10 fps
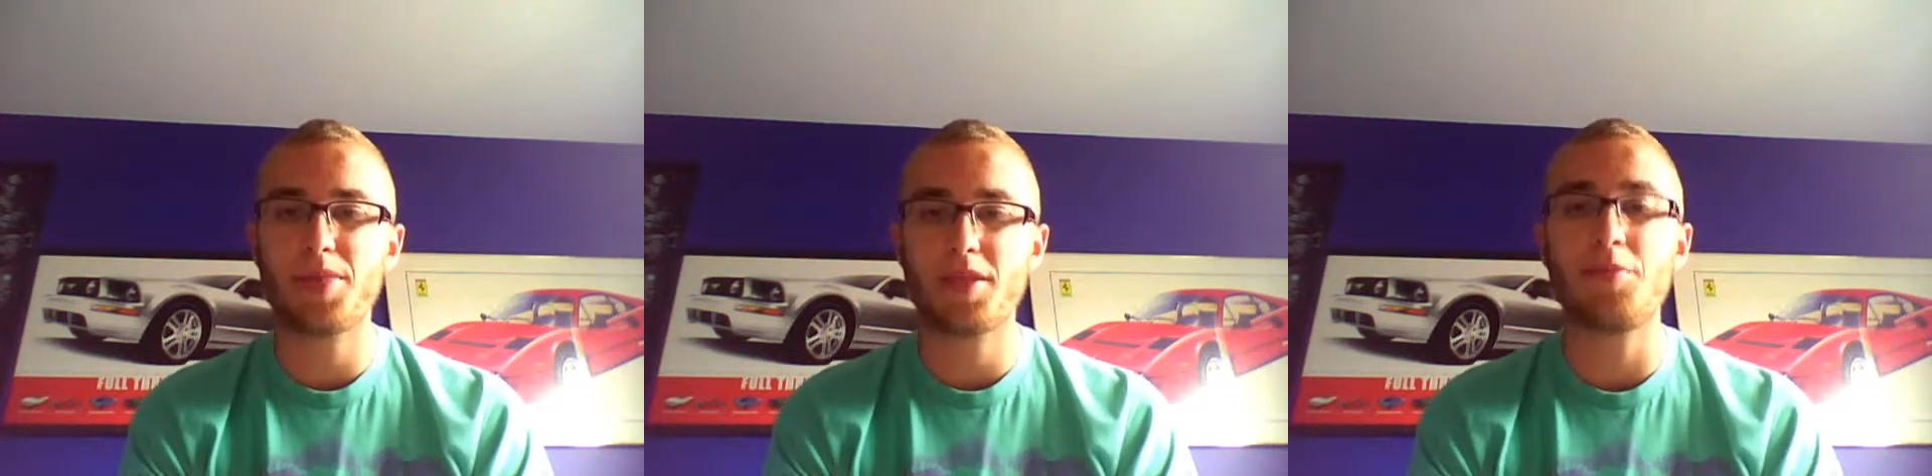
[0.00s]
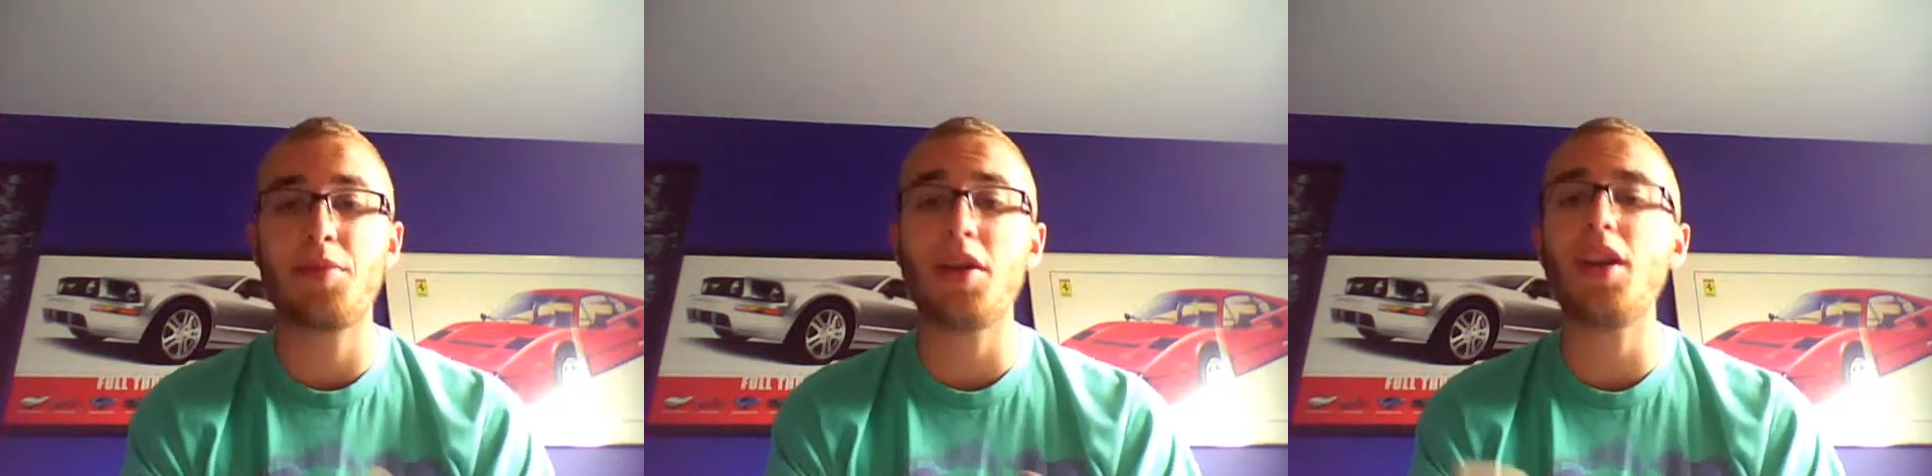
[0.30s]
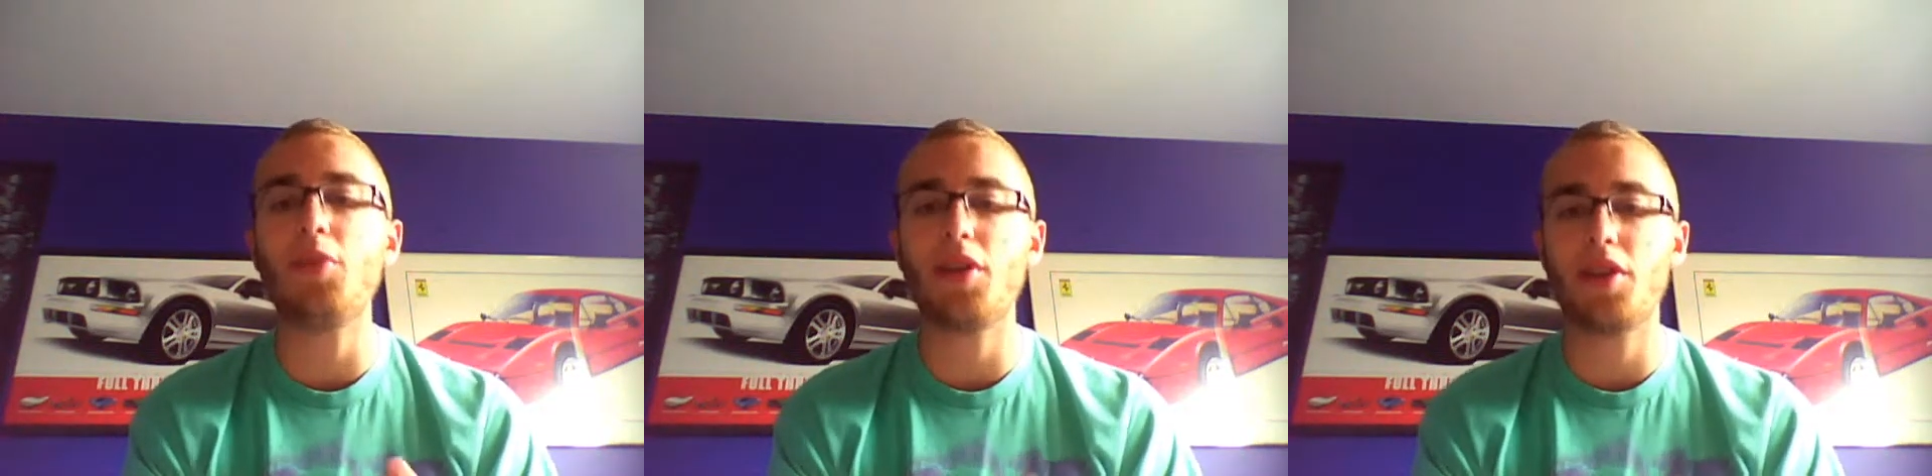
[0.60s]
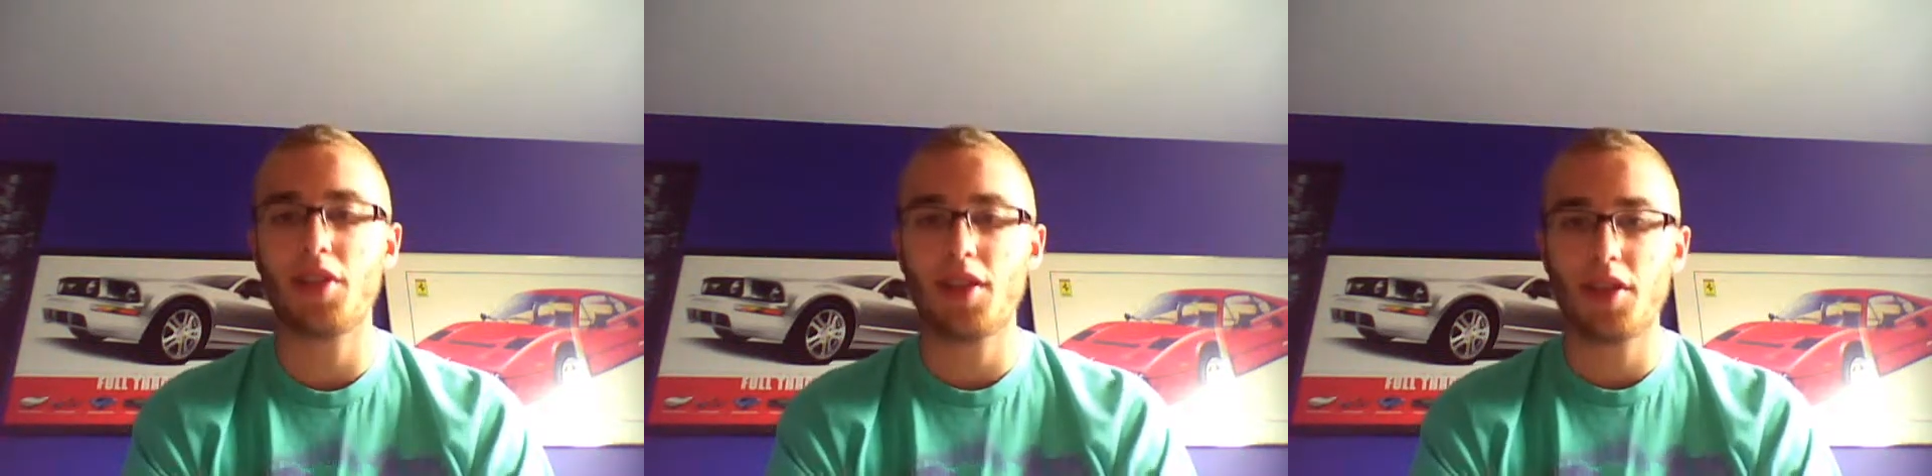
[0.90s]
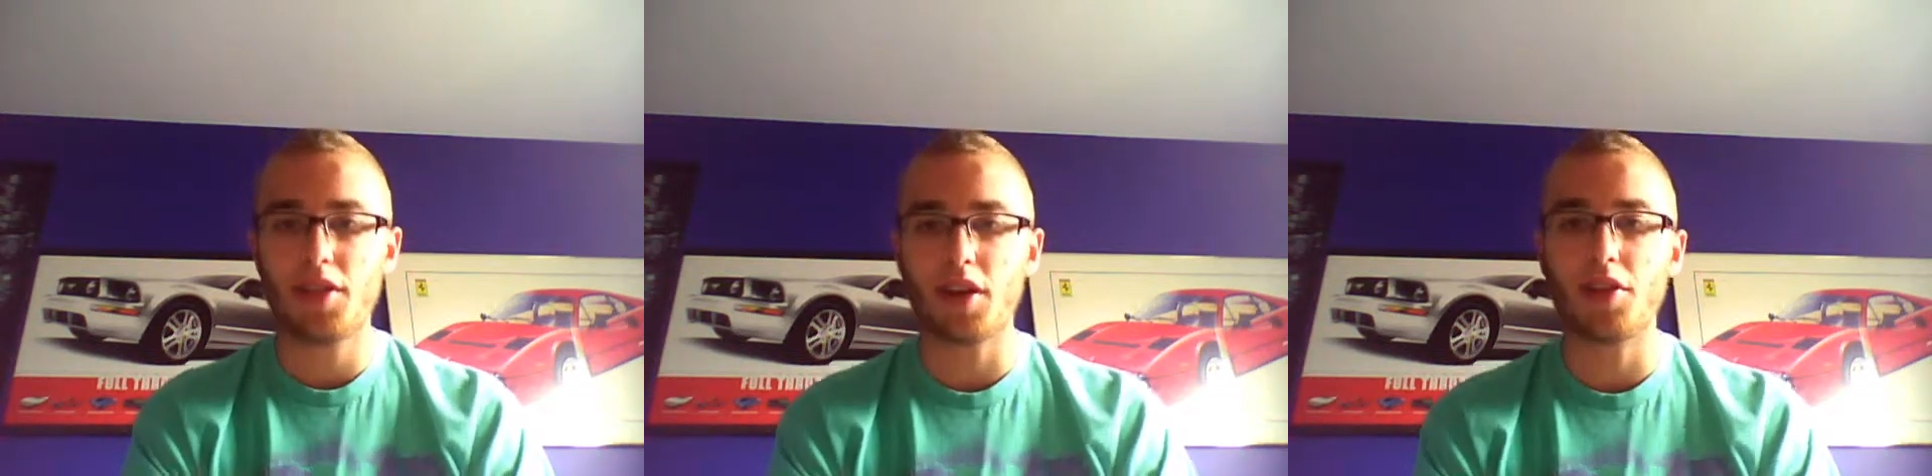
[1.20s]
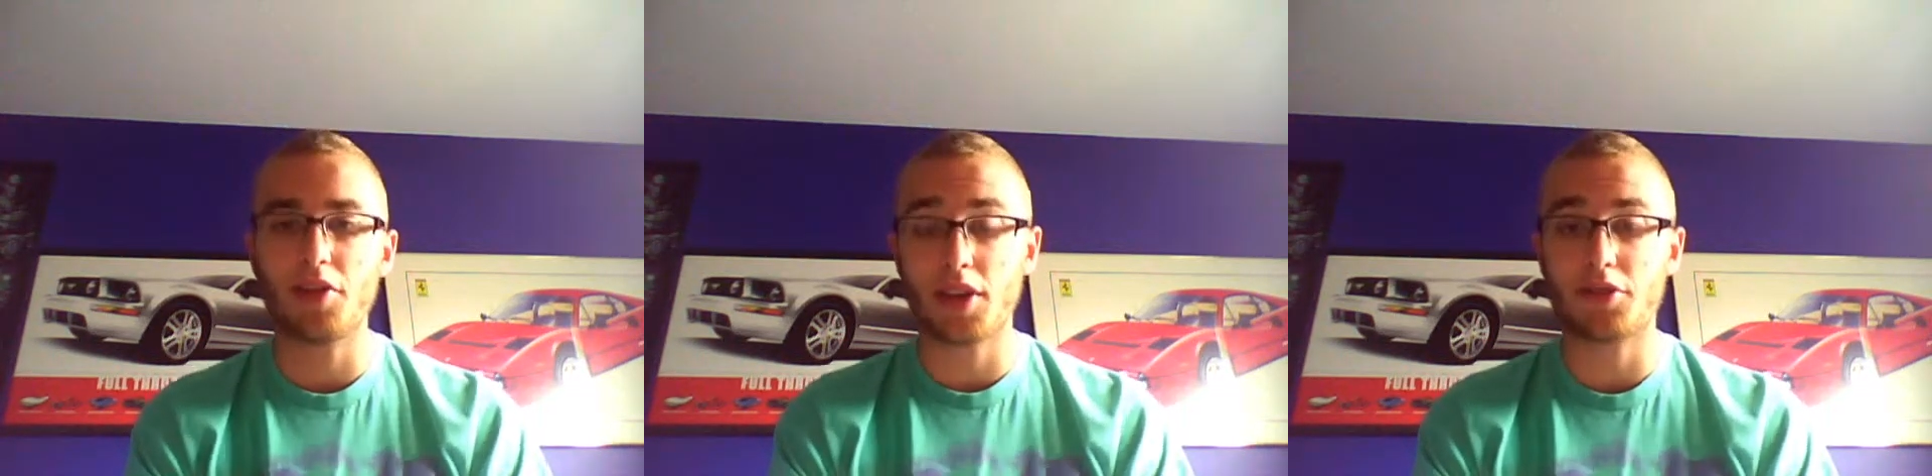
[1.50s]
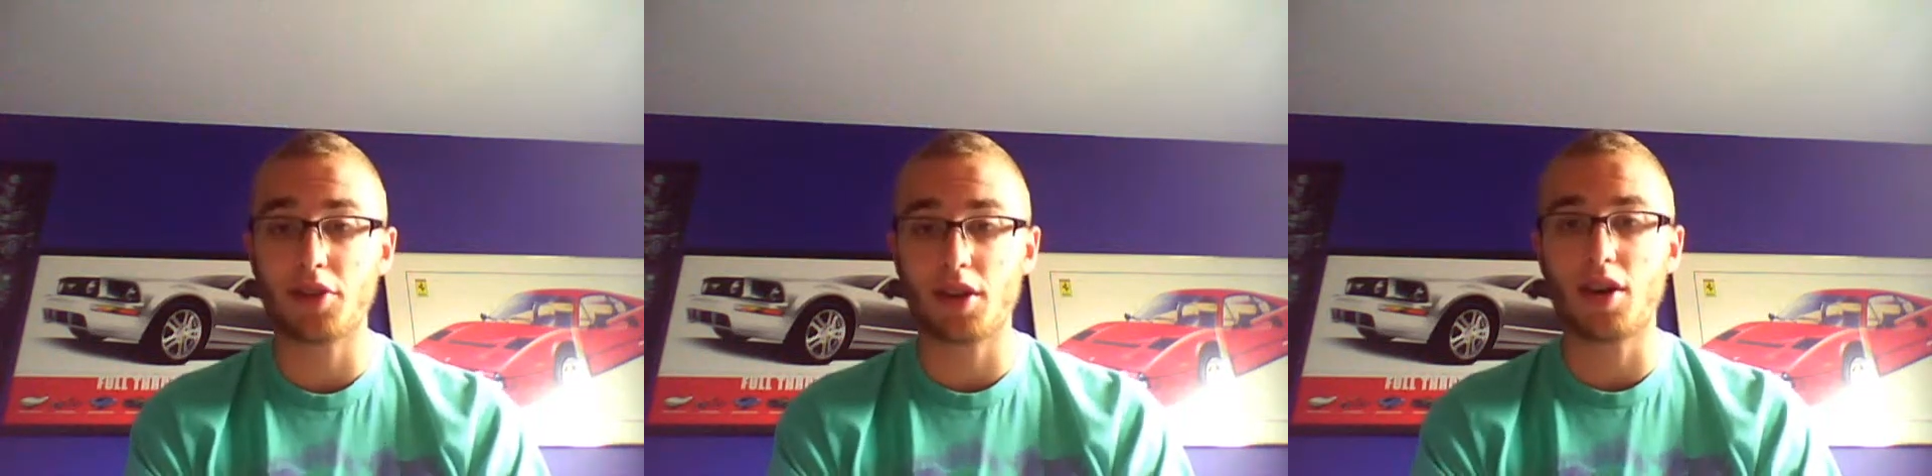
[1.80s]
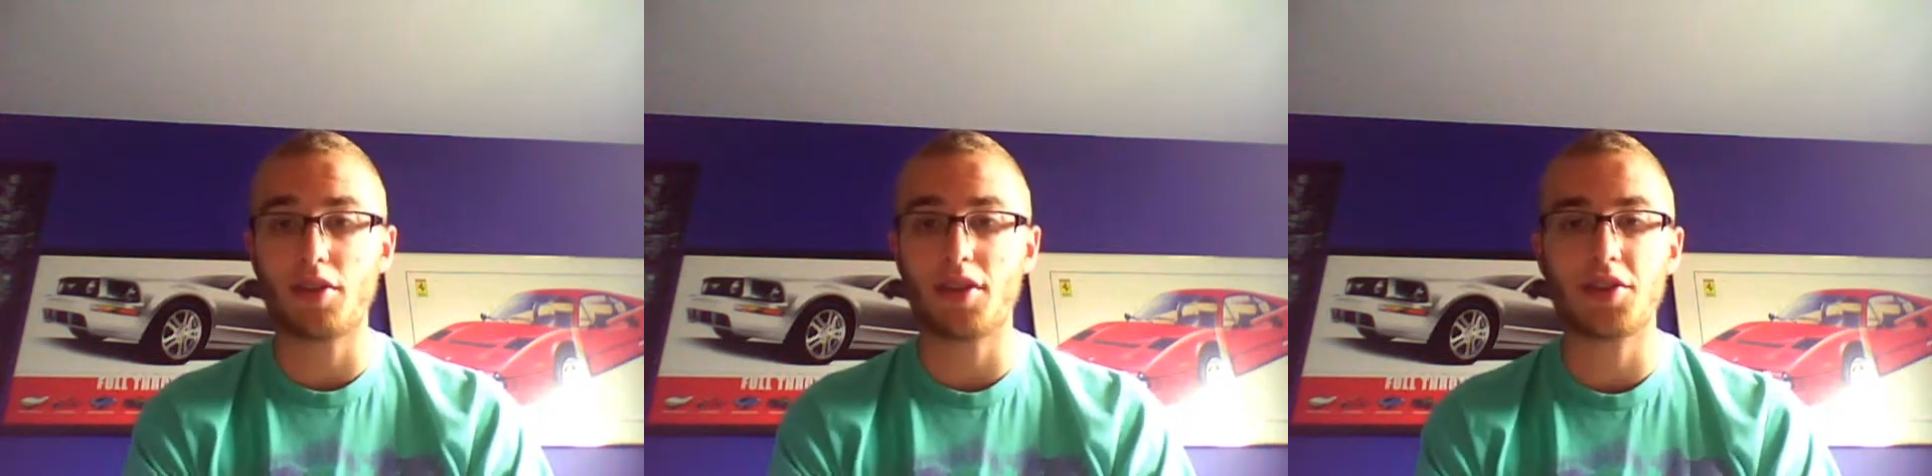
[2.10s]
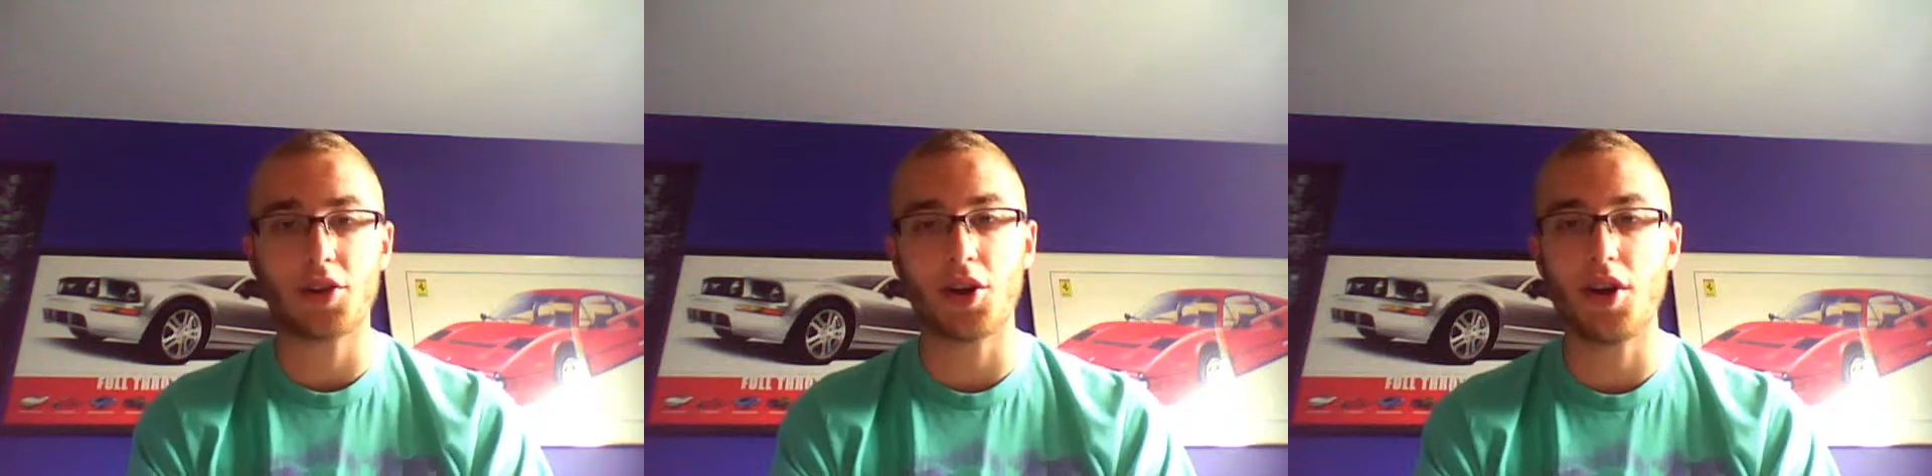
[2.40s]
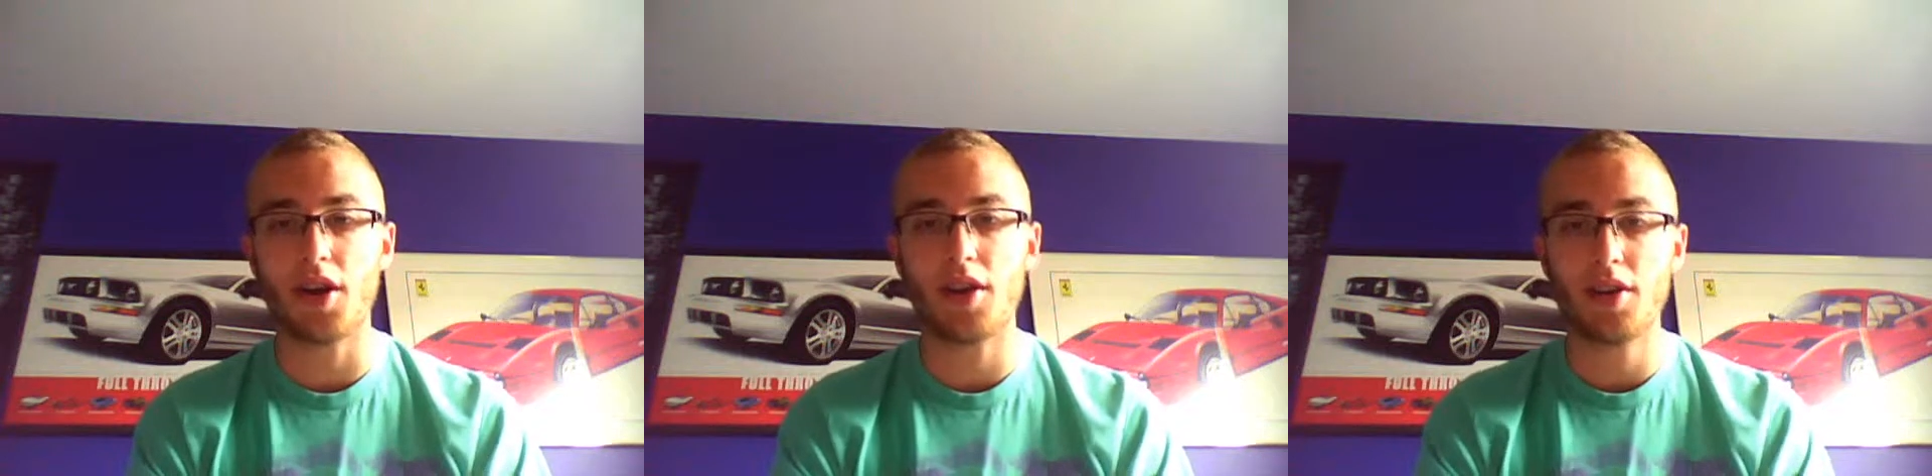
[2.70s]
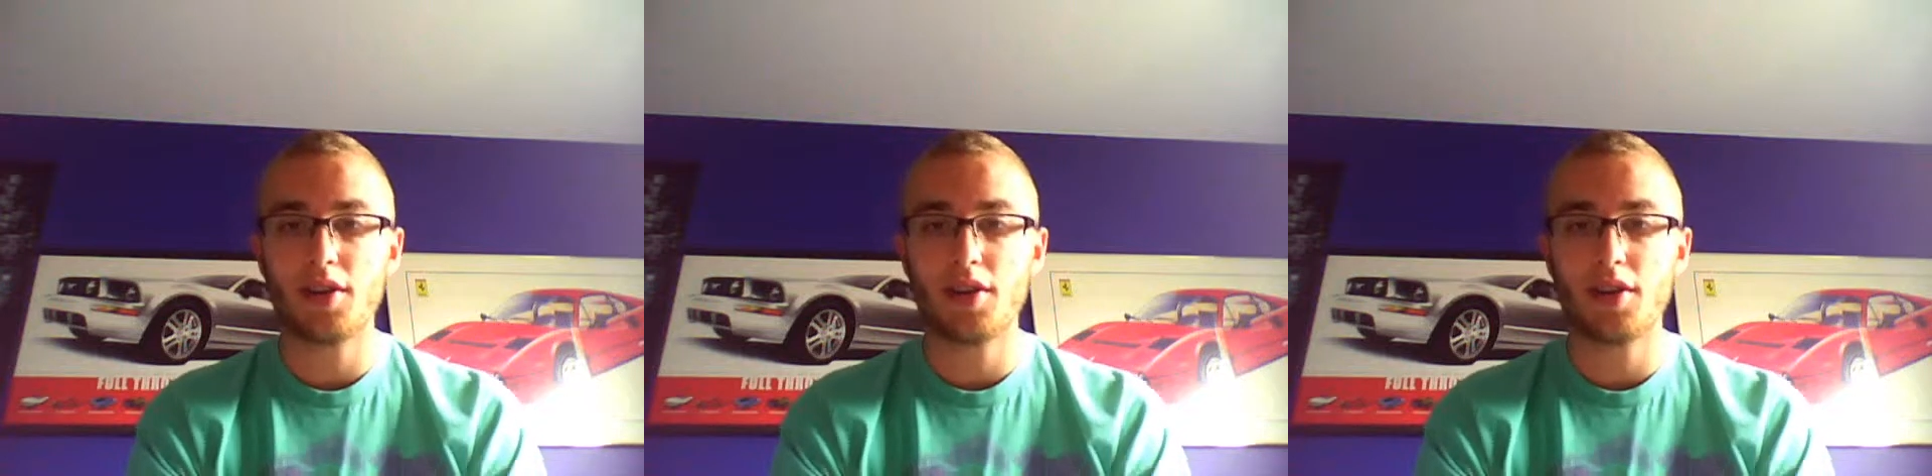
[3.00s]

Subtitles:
competing with the other electric cars that Toyota